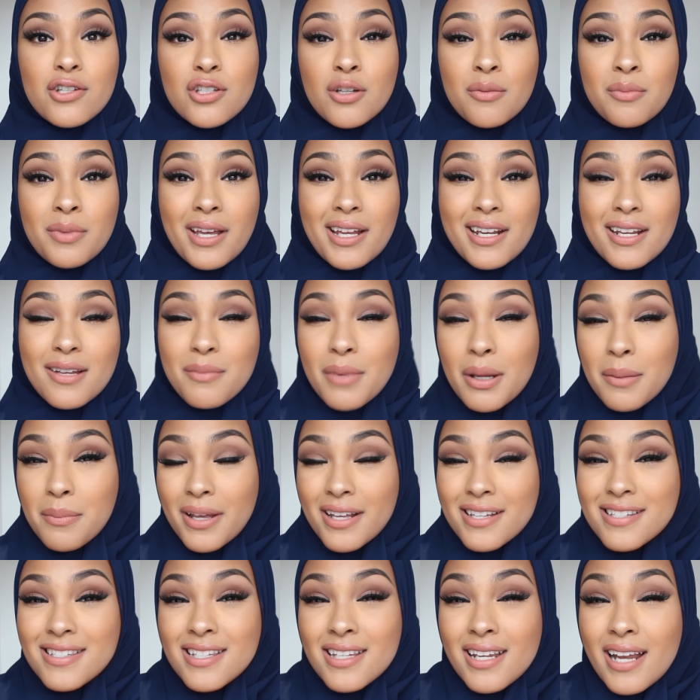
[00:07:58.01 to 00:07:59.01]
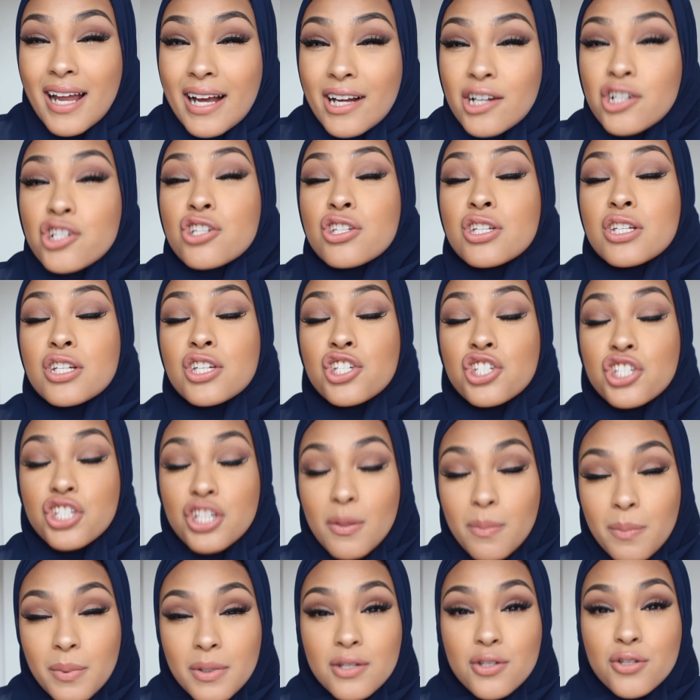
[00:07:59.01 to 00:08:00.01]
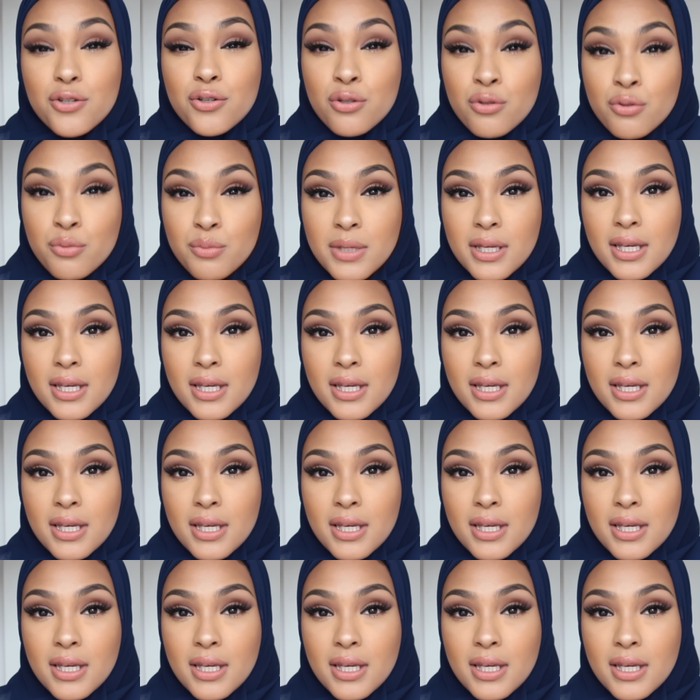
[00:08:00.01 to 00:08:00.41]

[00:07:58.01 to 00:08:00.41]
so I'm getting my bestie to actually ship it to